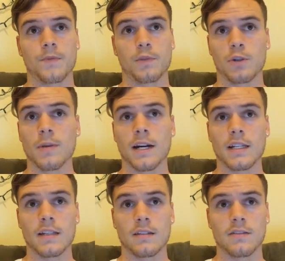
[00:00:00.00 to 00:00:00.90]
when your
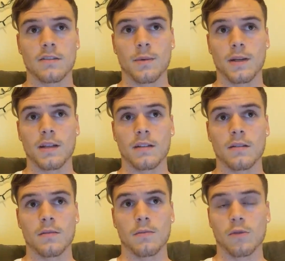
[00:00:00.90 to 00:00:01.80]
body is
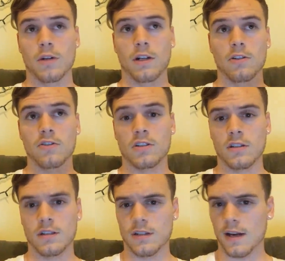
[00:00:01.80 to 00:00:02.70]
demanding more
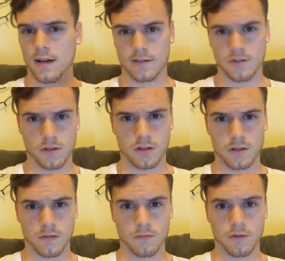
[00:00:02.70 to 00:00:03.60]
energy than the oxygen
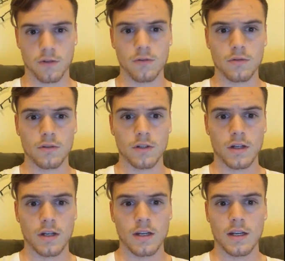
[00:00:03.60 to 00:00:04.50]
can produce.
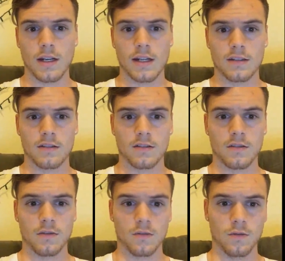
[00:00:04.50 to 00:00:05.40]
It has
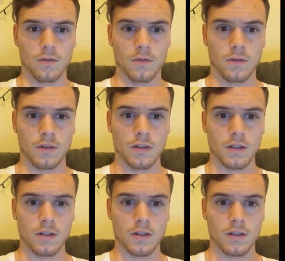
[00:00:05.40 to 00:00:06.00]
to